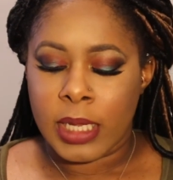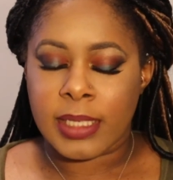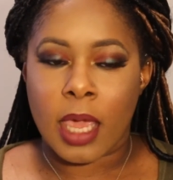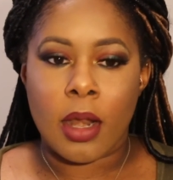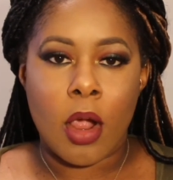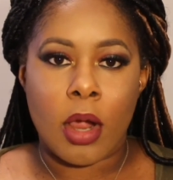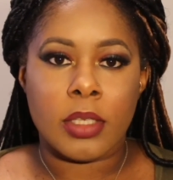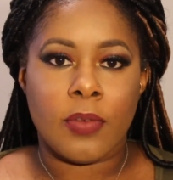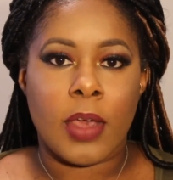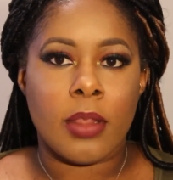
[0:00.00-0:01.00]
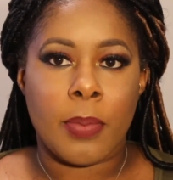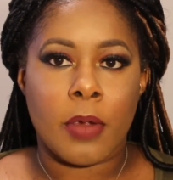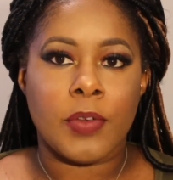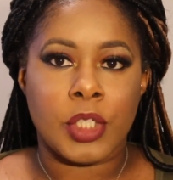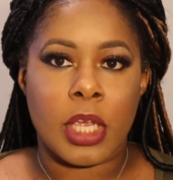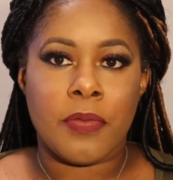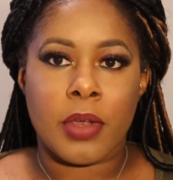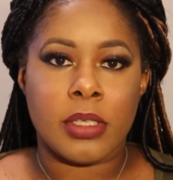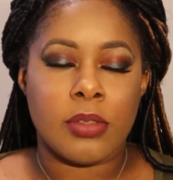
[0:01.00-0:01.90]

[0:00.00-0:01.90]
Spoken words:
It's kind of hard to find the perfect shade for us,